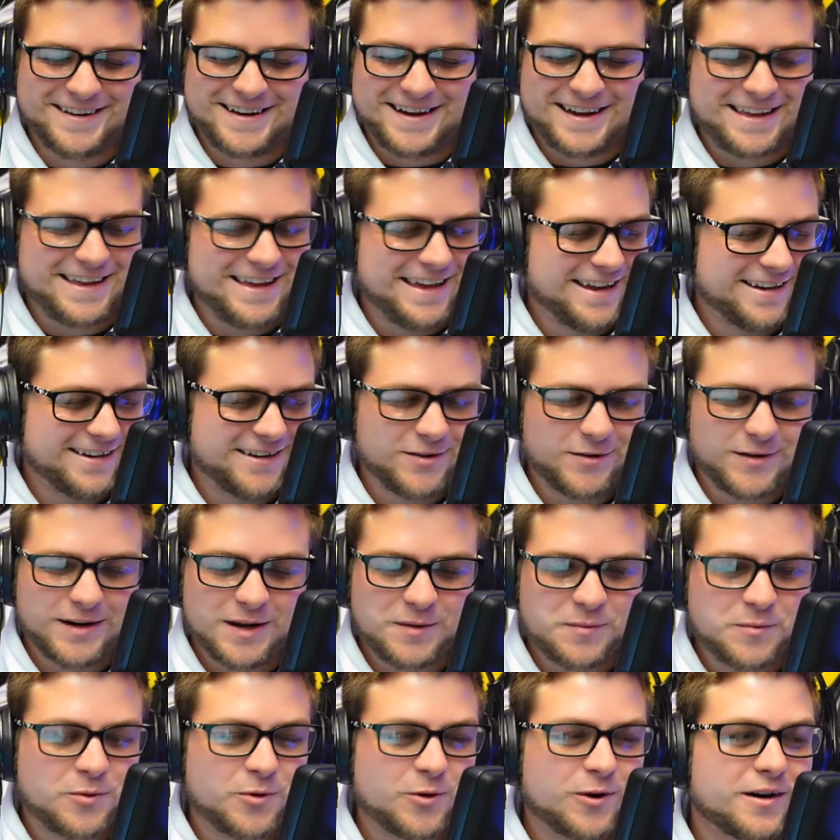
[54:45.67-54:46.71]
I can't do
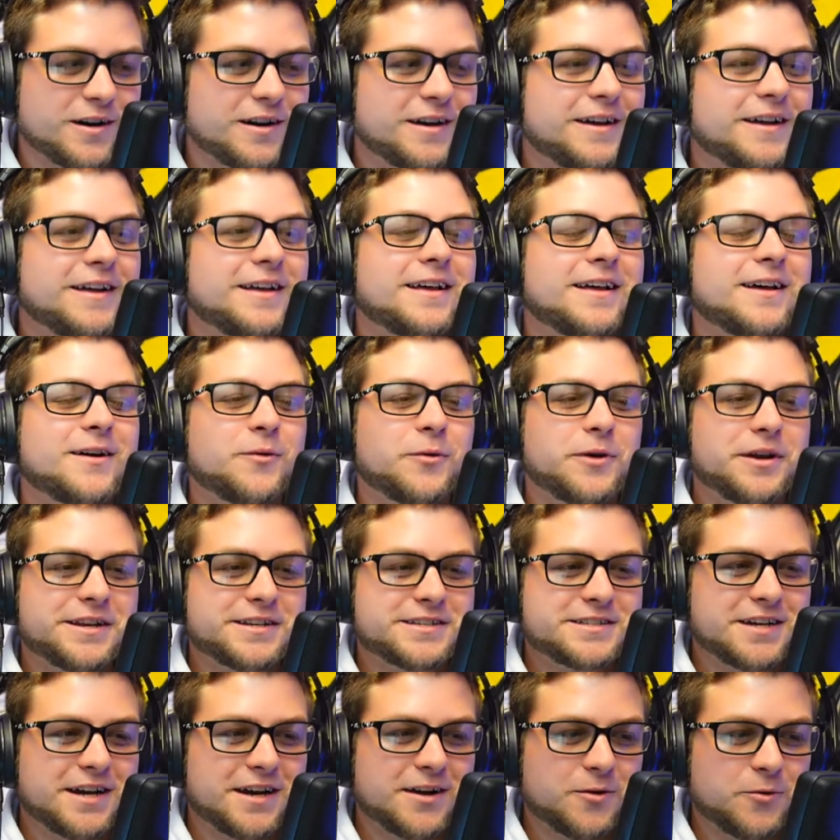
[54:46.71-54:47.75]
anymore. We
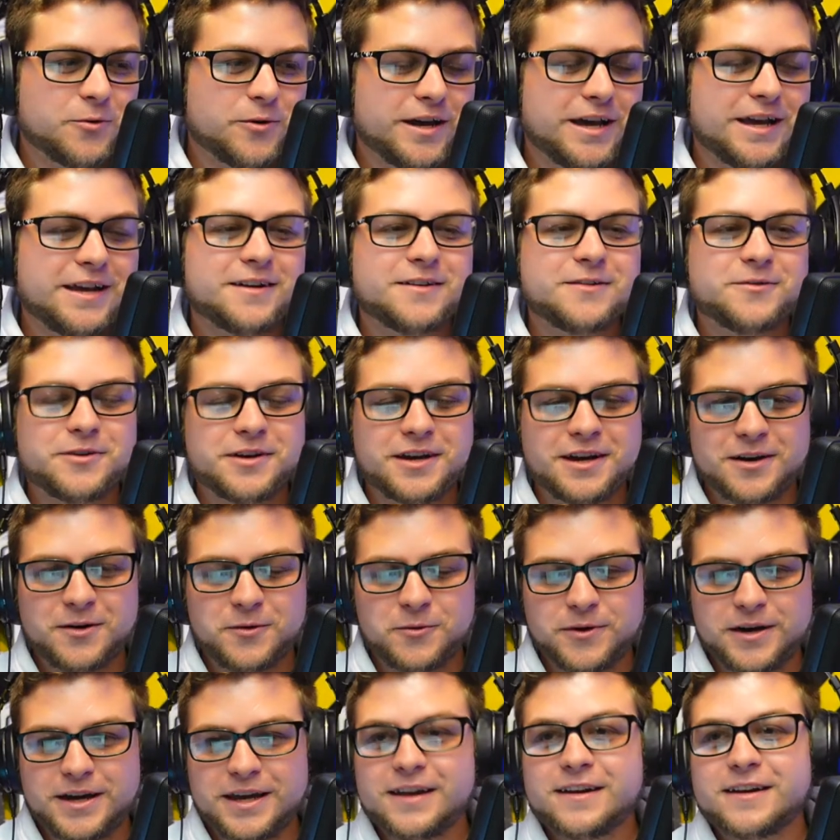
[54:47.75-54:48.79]
just gotta wait. We gotta
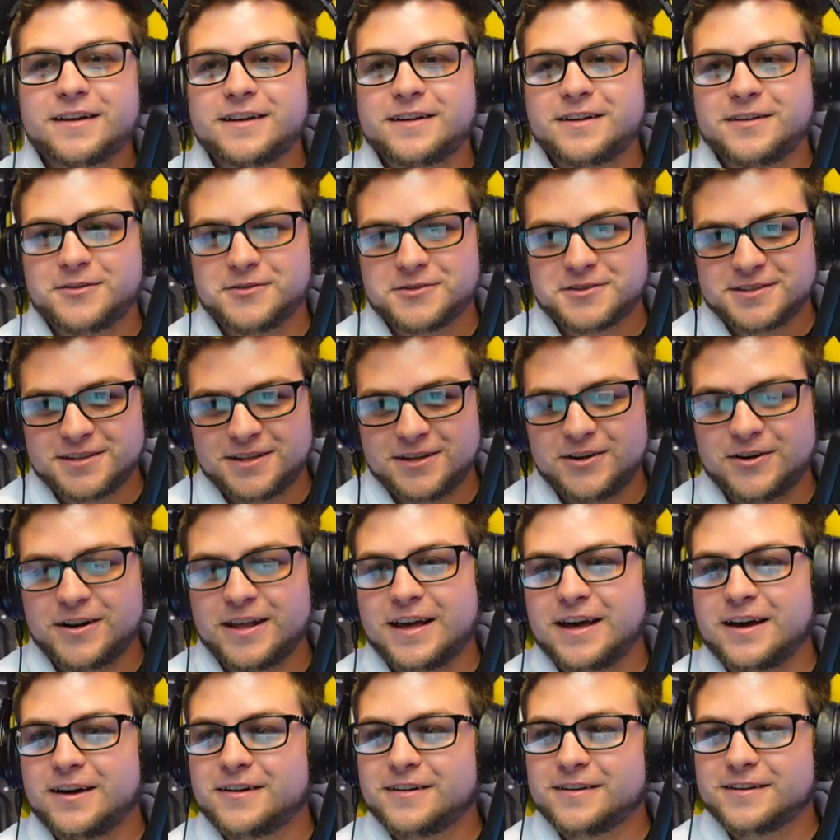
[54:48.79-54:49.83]
wait, and it'll slow
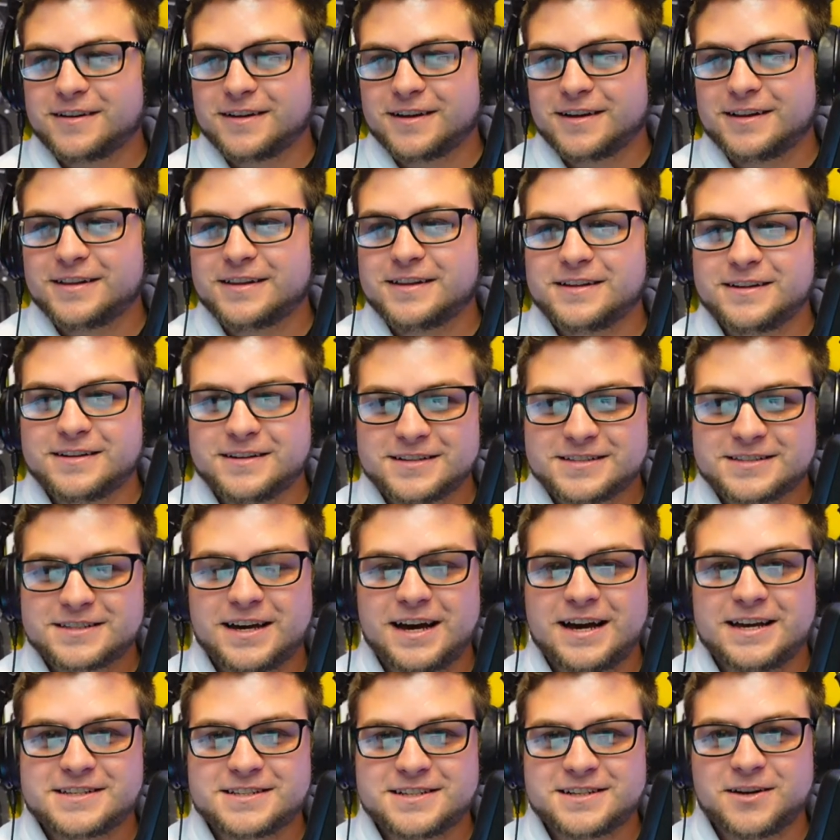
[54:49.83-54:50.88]
down. And then this
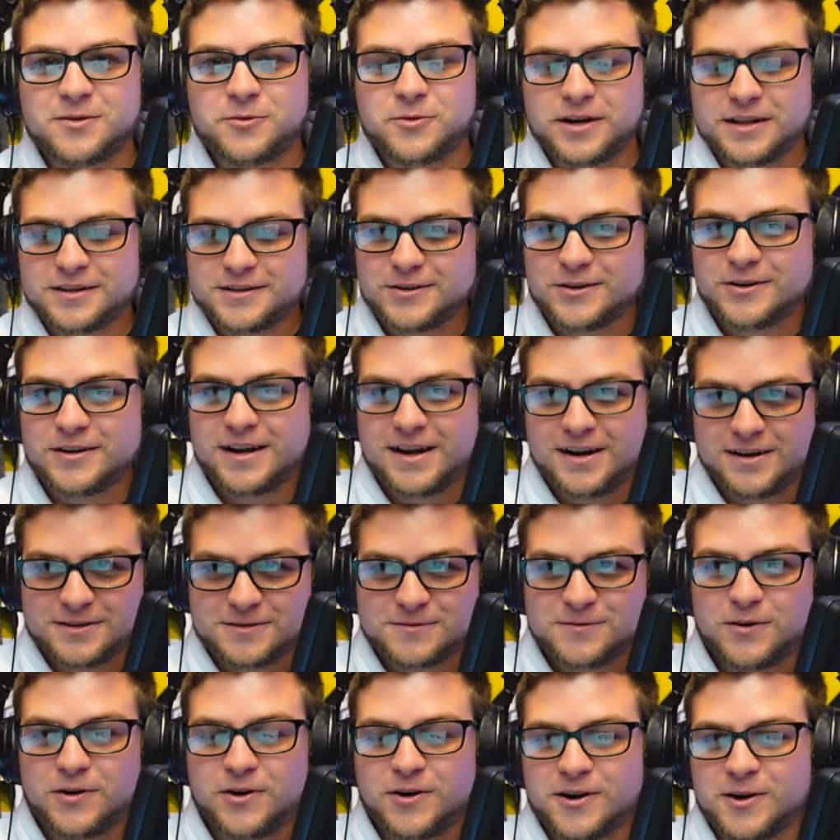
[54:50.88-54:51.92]
guy's gonna want to turn down his
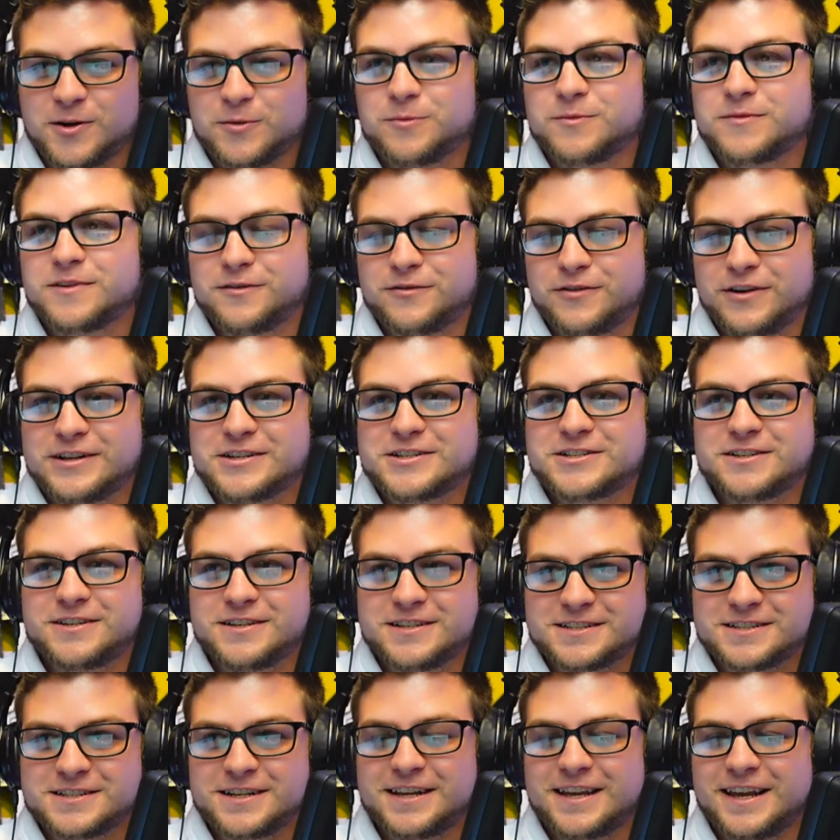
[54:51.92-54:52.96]
volume. Eventually,
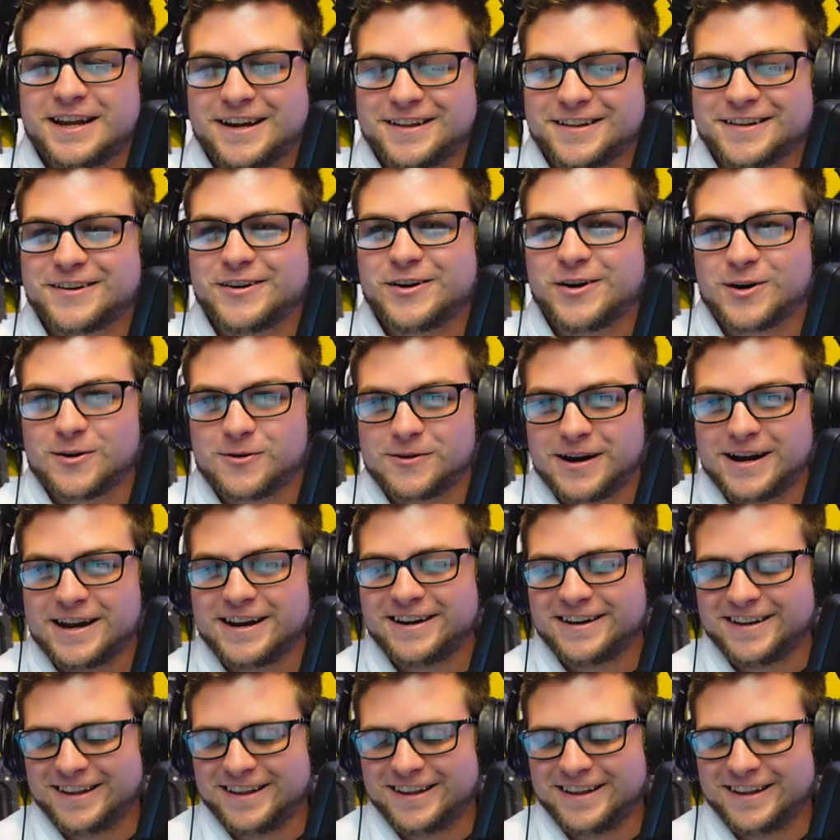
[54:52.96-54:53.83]
he's gonna get out of the car, right?